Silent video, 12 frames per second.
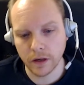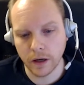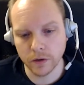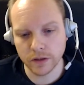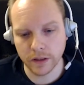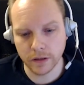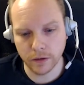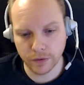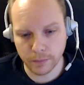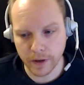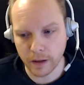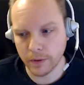outside of the
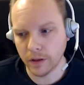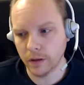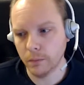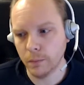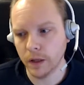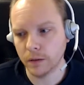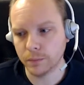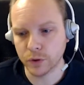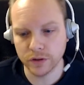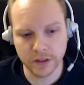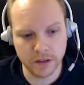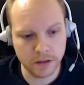Maven build
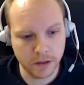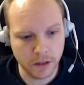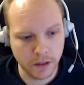process.